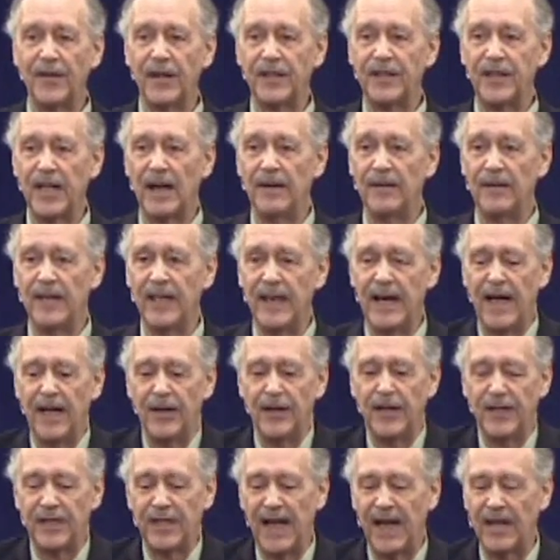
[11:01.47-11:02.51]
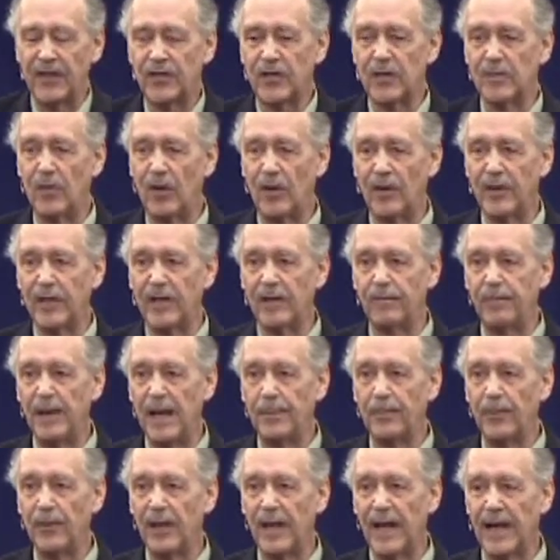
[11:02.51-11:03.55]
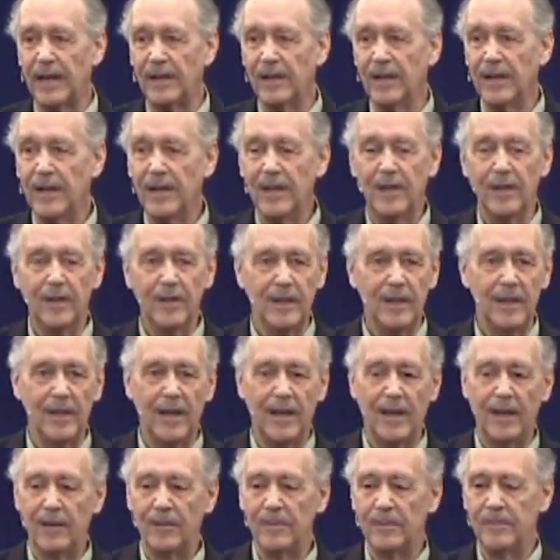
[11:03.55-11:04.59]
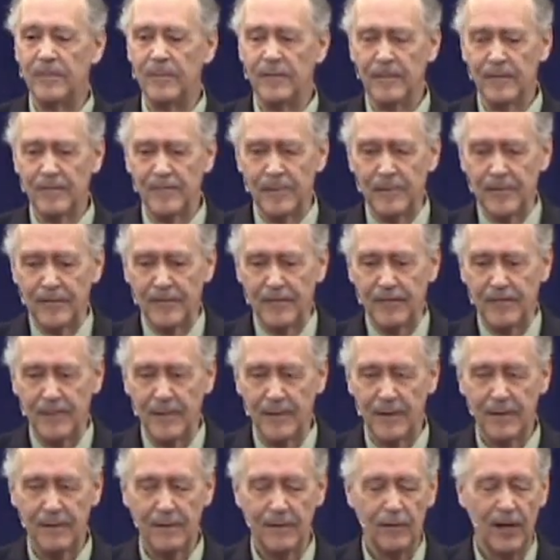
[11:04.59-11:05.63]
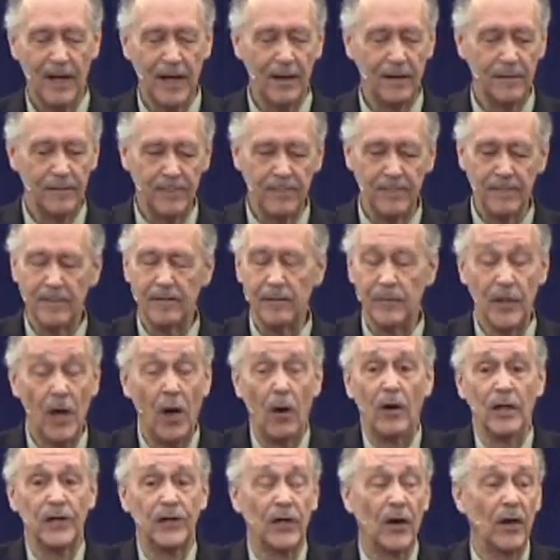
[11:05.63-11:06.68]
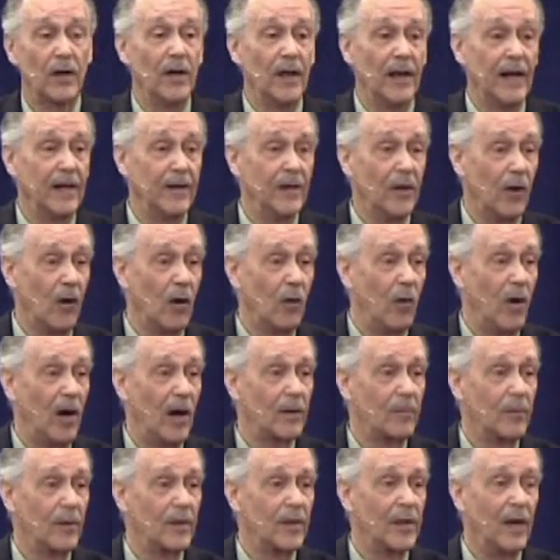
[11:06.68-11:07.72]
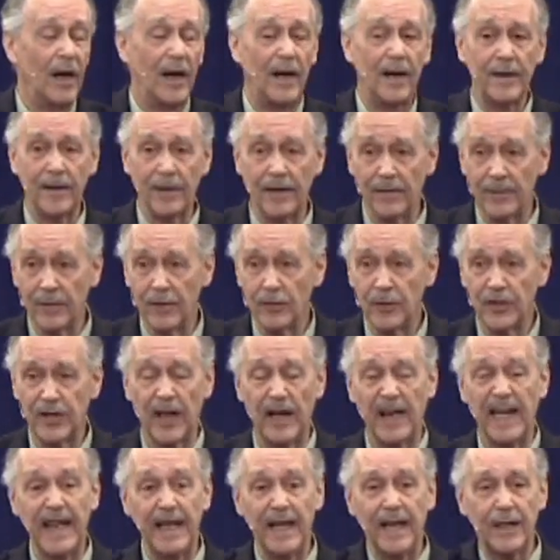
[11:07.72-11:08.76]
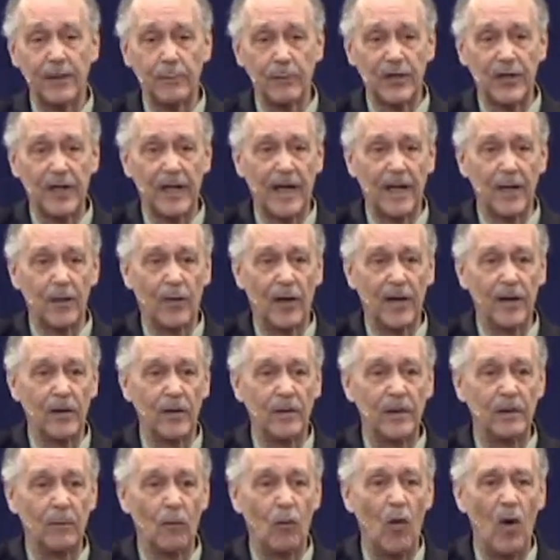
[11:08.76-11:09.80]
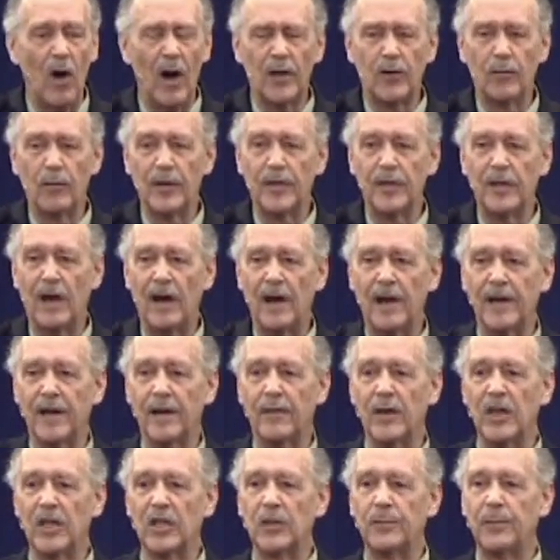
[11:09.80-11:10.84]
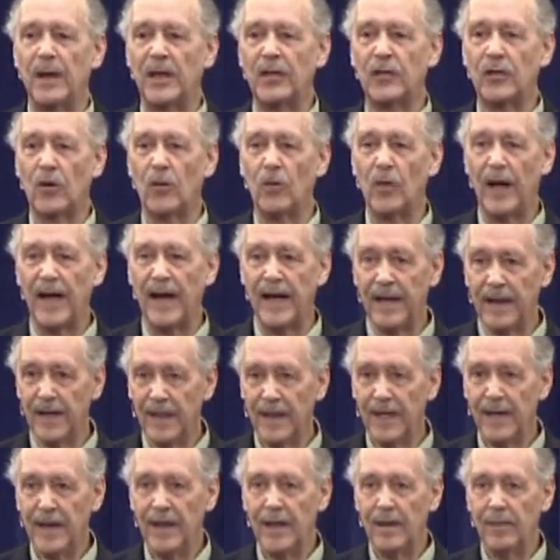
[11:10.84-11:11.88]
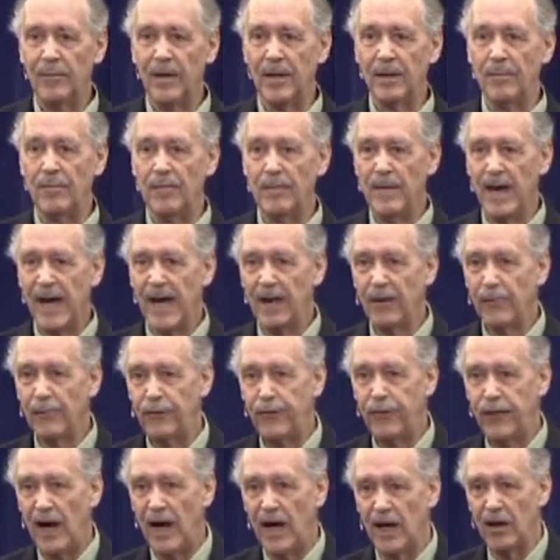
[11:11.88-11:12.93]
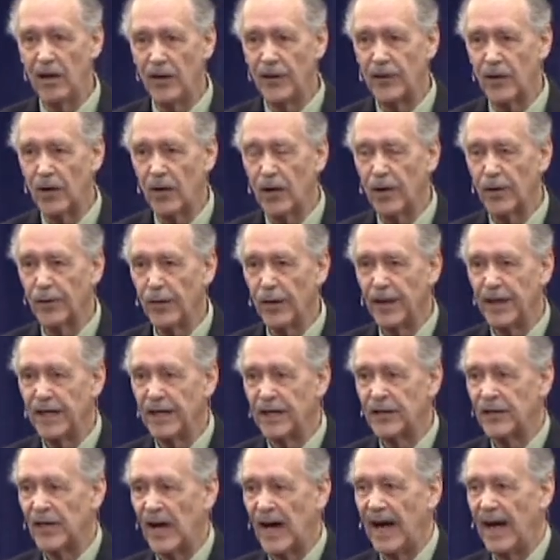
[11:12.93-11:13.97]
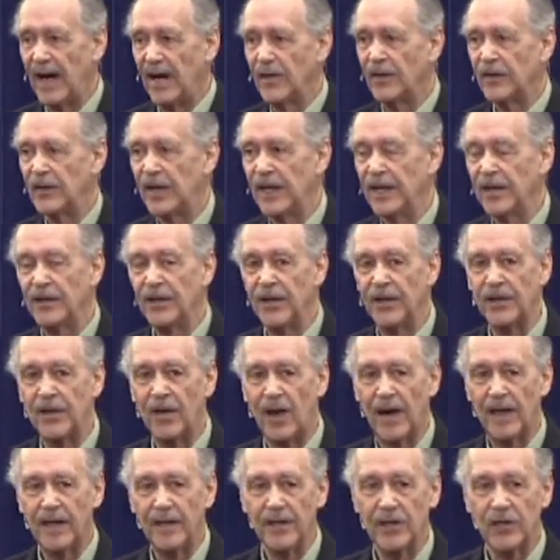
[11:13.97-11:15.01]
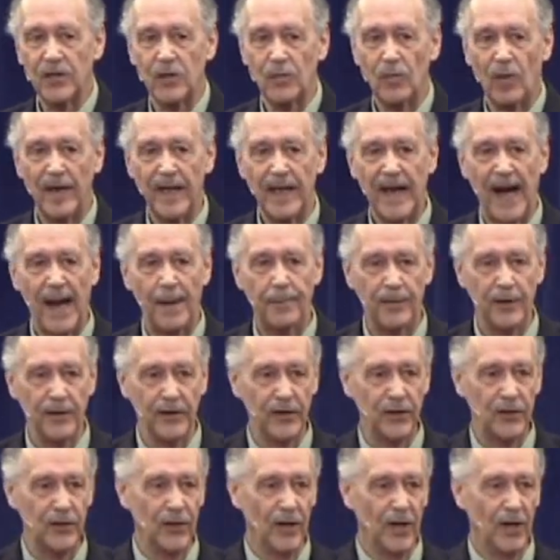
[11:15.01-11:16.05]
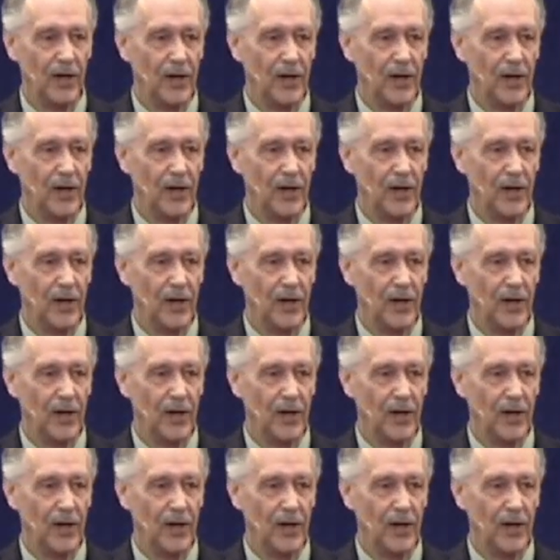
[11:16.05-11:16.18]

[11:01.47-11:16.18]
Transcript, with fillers: the, te- they had the testimony of people like, uh, well, Noah, certainly. Noah walked with God, and who was the Enoch was the other one who walked with God in a very special way. But men followed earthly desires into darkness. And what happens